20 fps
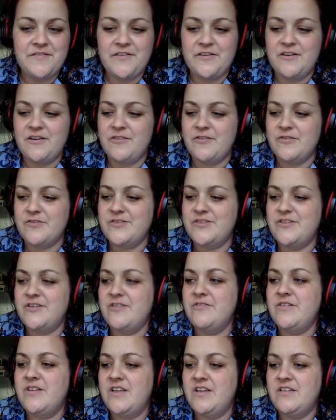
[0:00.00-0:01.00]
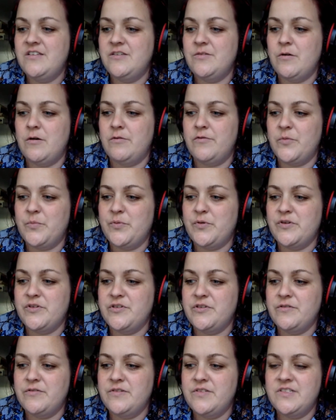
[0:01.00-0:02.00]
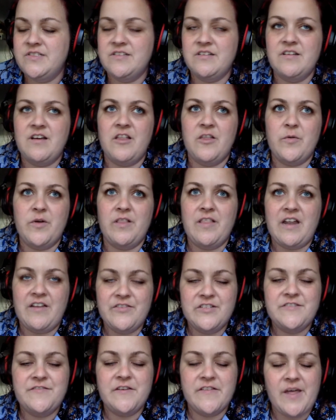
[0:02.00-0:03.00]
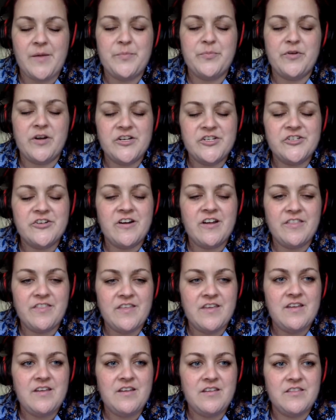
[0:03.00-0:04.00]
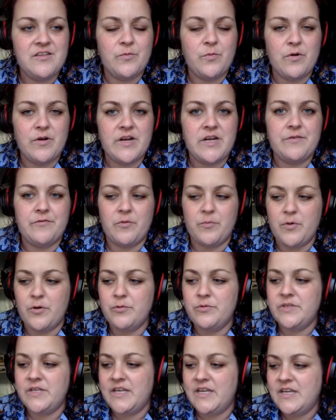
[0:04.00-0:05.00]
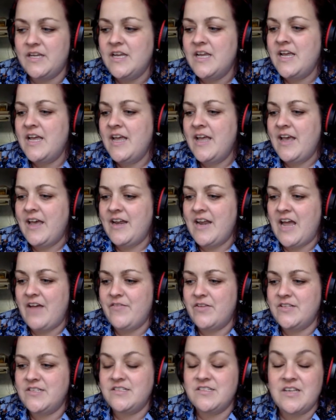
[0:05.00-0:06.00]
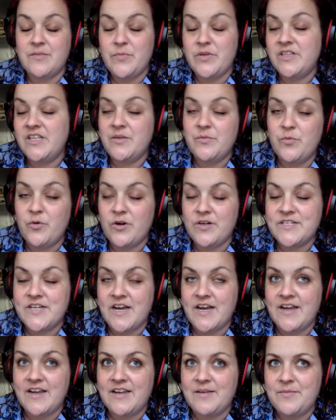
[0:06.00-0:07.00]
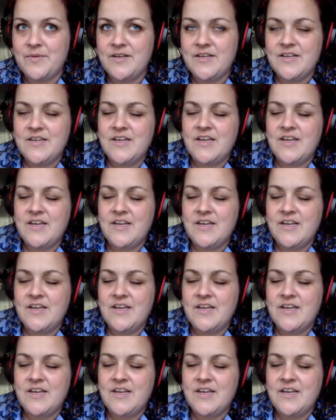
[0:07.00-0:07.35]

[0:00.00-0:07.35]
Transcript: There's no need to overproduce, although a lot of us feel that pressure, I think, in the working remotely and having seemingly more time.